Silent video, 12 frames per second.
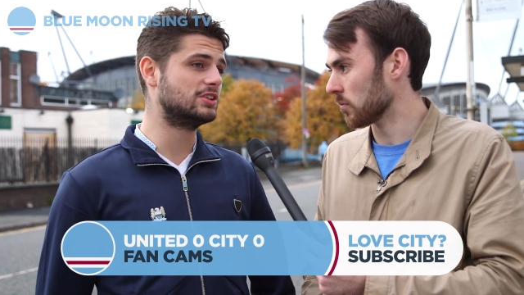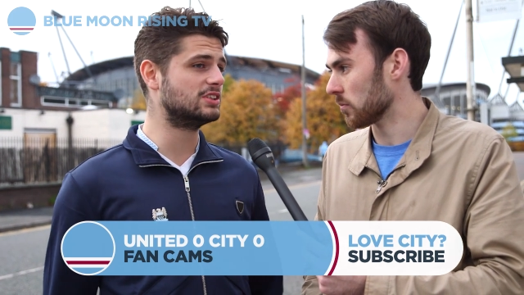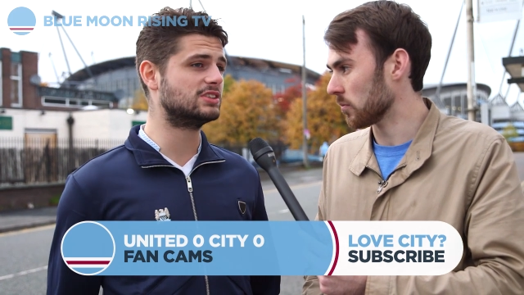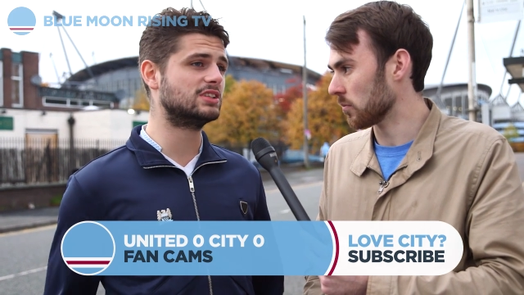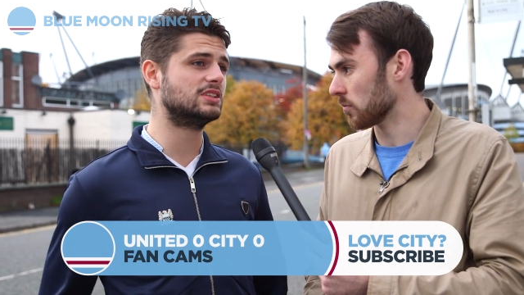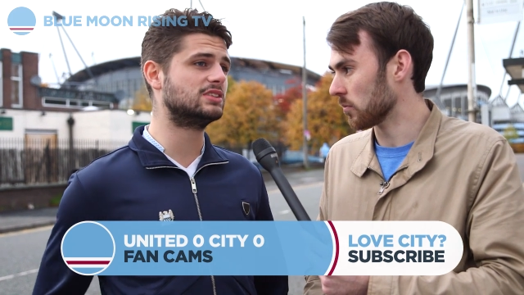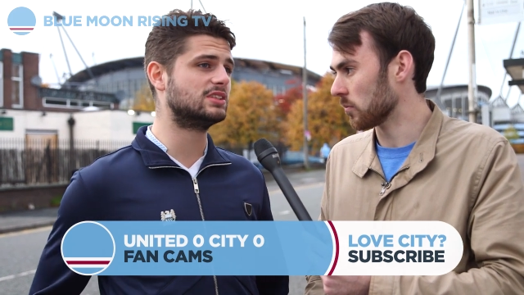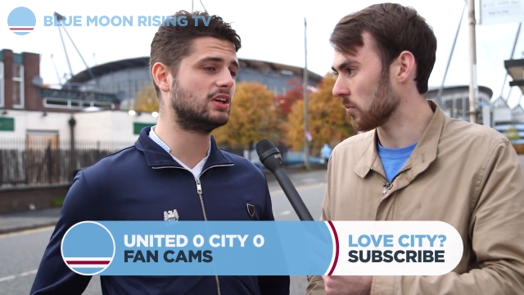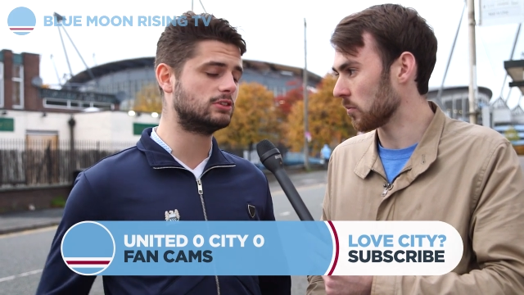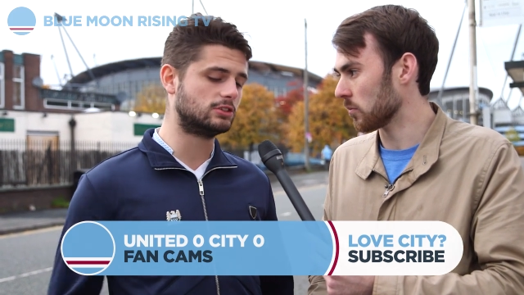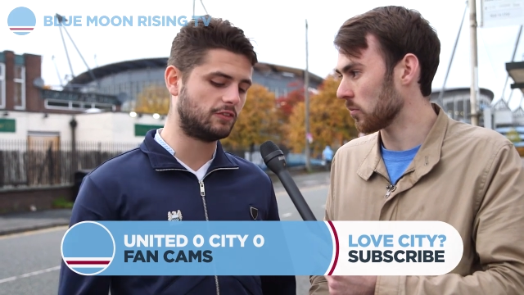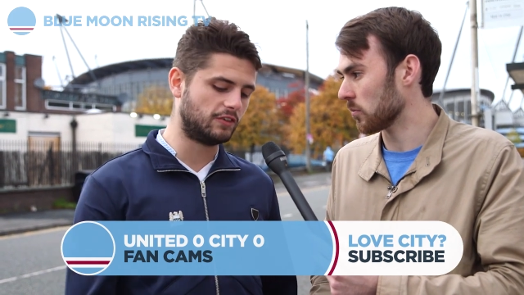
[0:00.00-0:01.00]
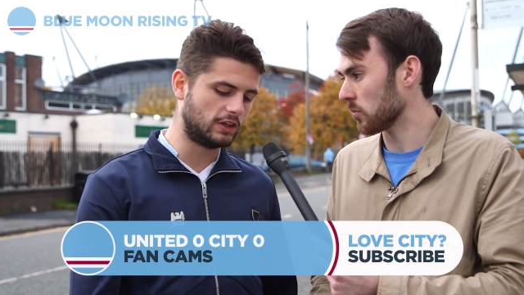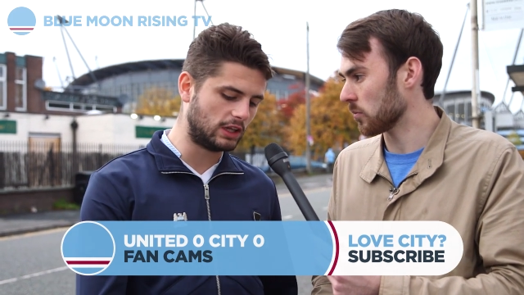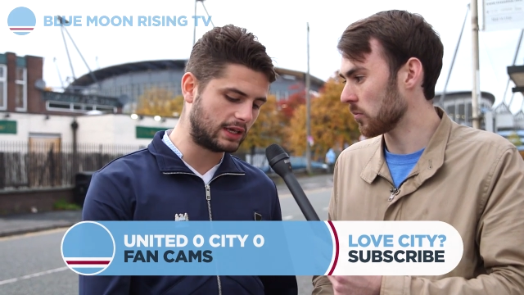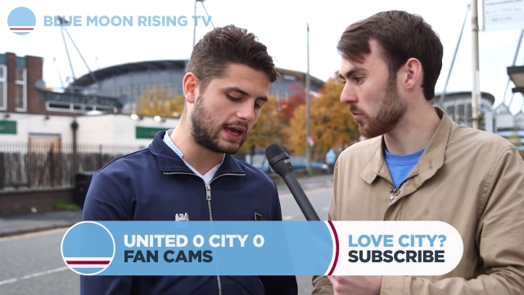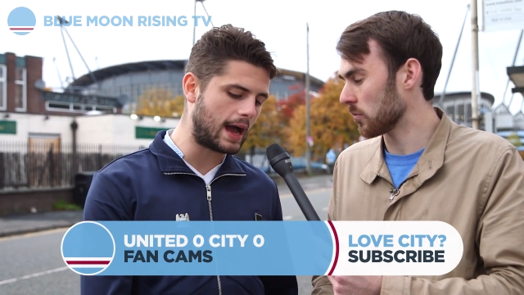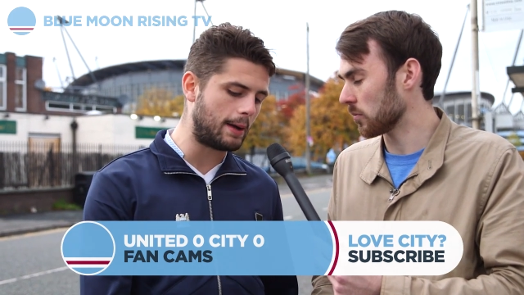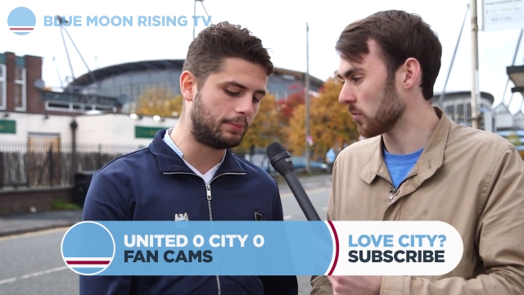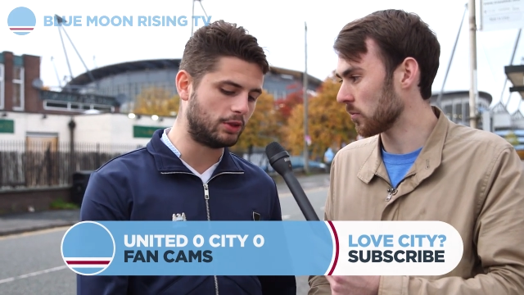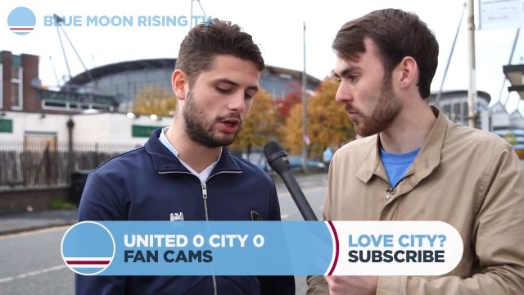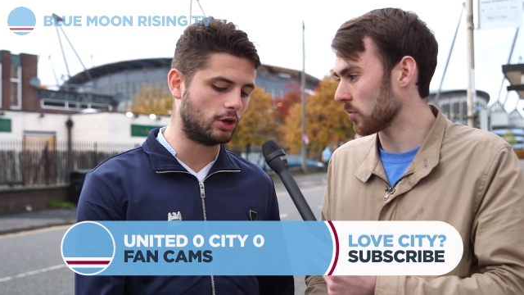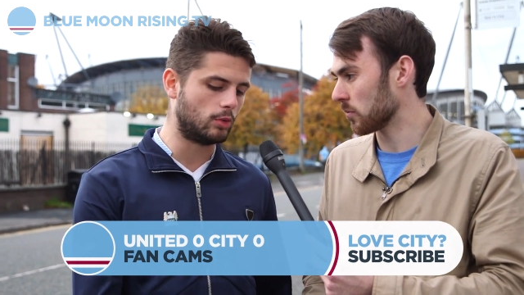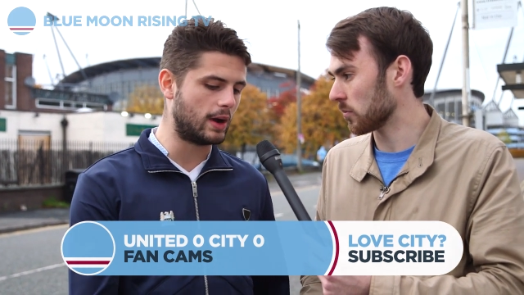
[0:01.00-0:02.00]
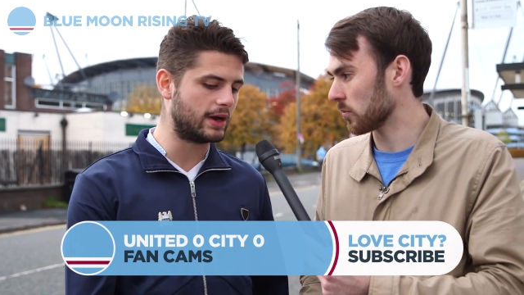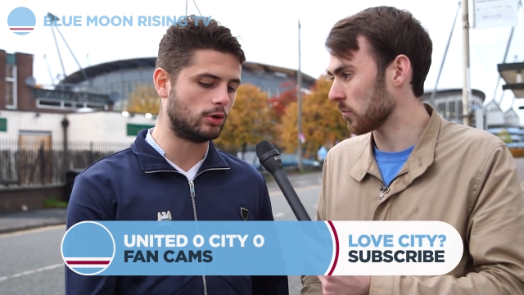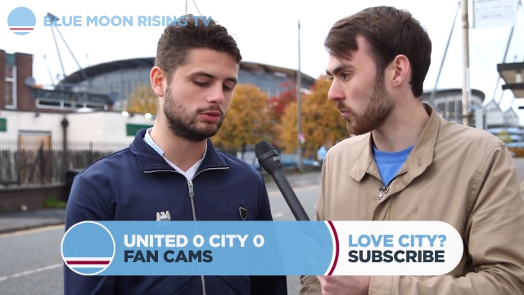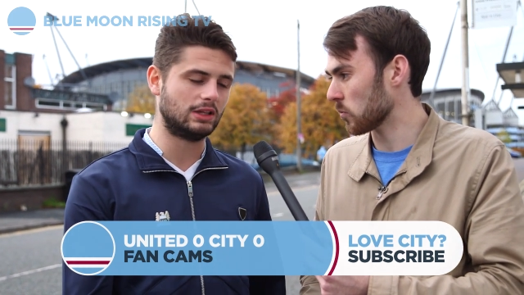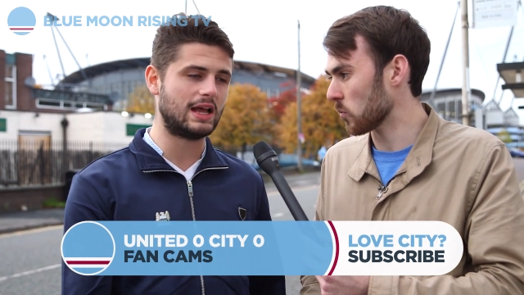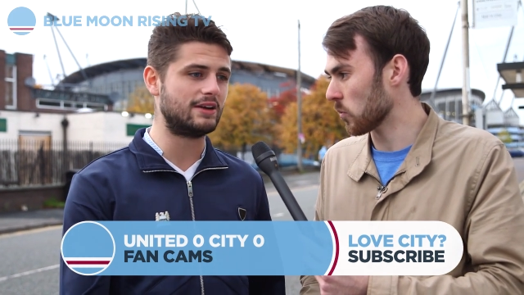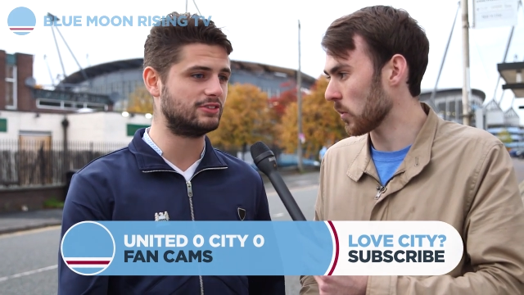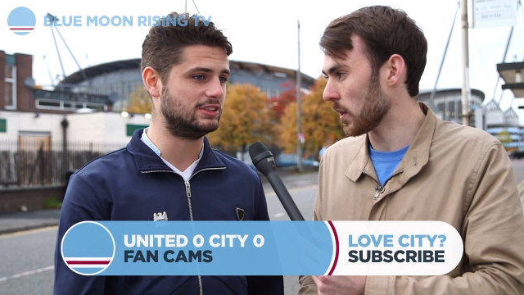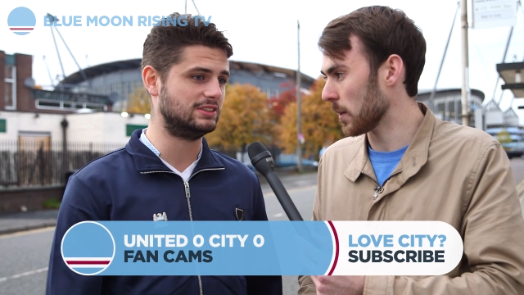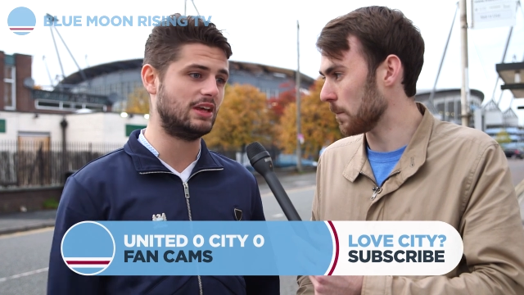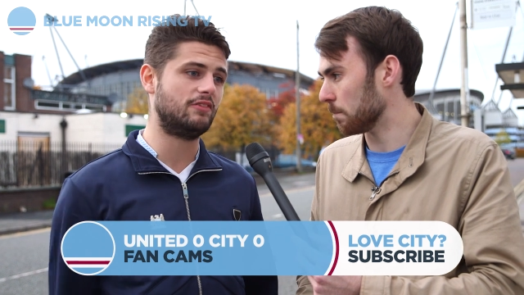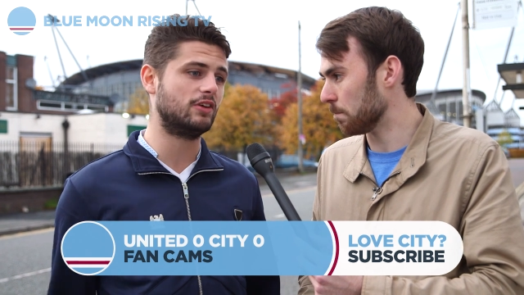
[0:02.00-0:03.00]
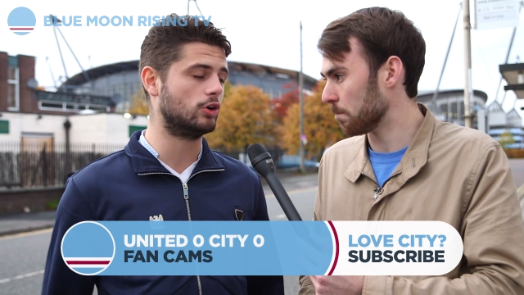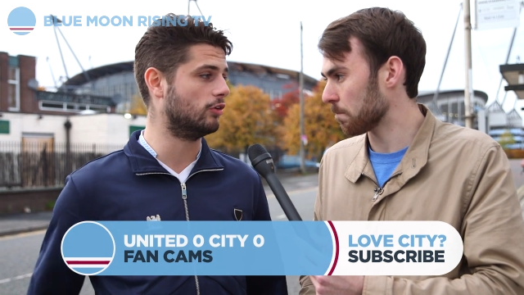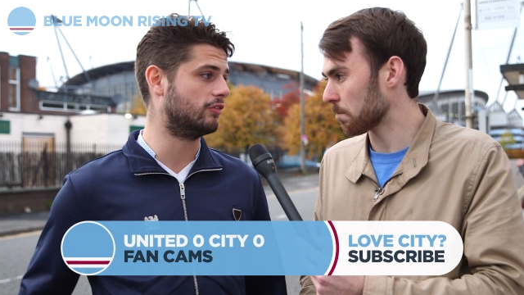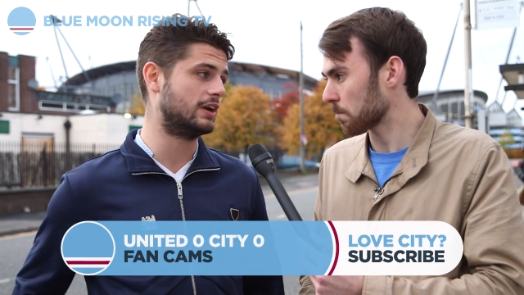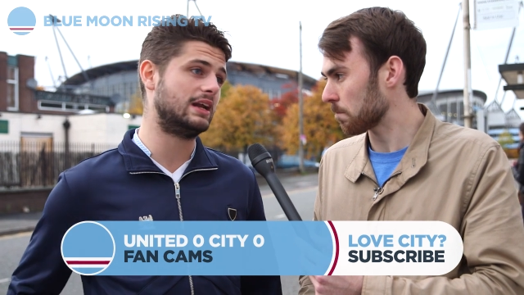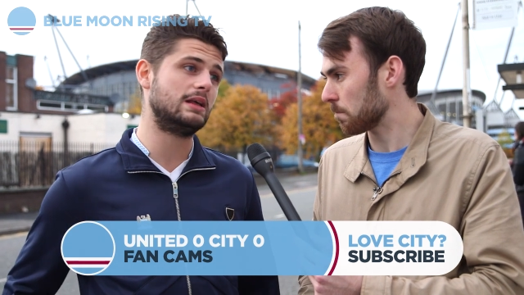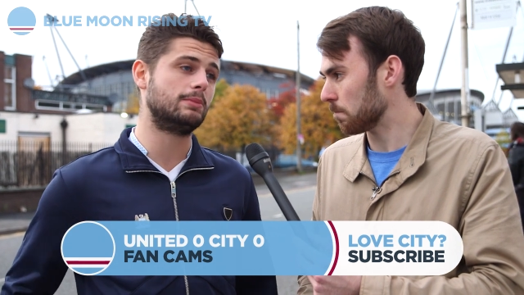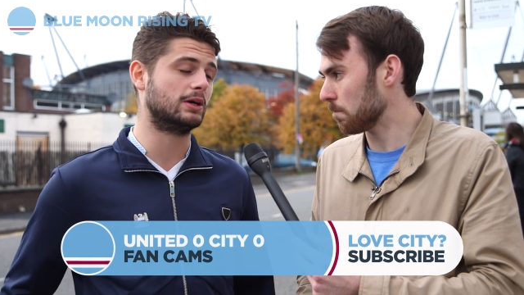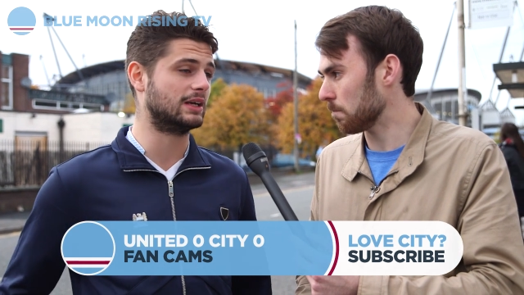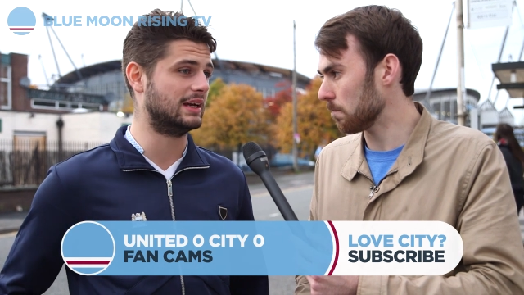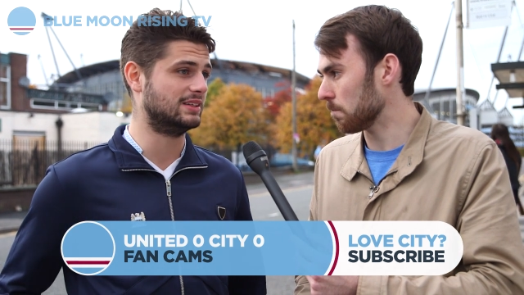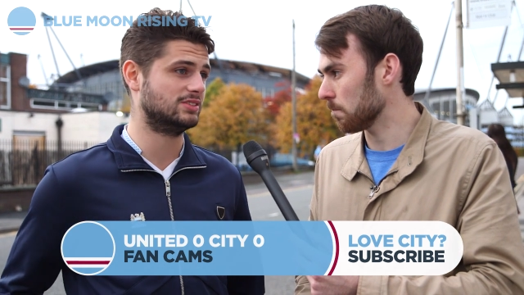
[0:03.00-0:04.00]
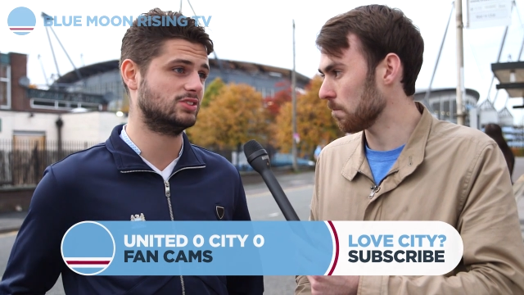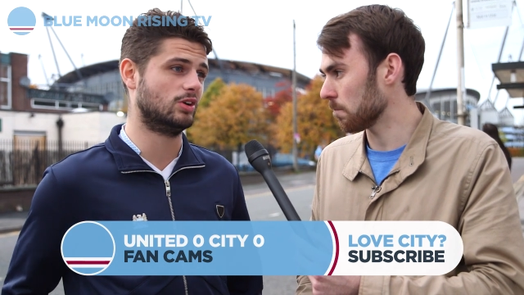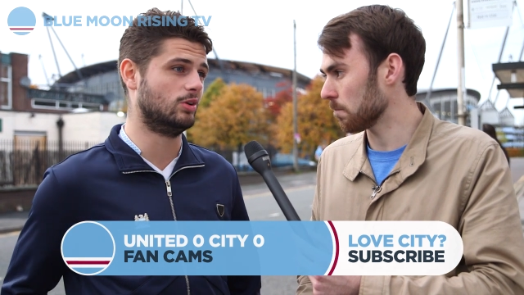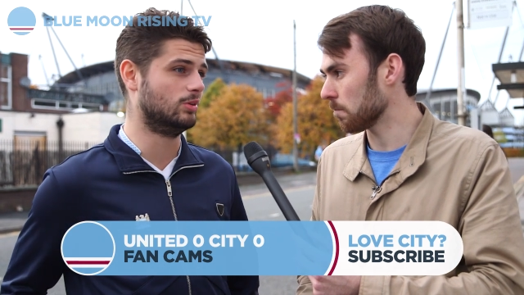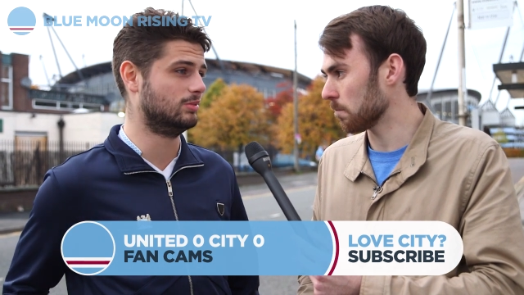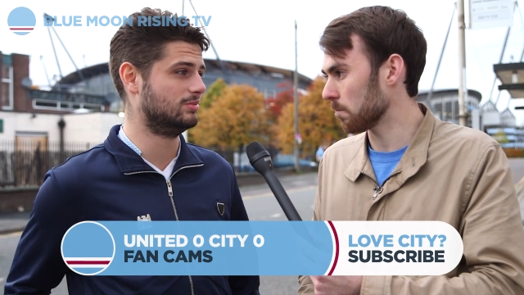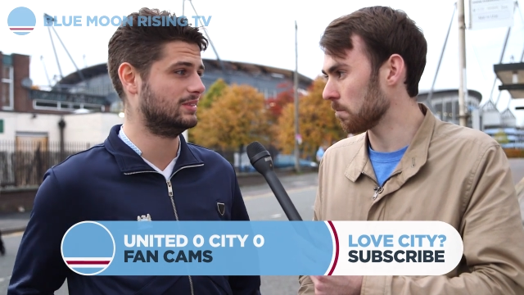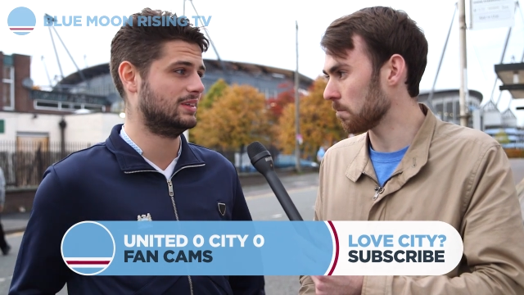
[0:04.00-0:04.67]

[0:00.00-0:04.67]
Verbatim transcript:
Speaker 1: To fill the gap that Aguero's left is difficult for anybody. So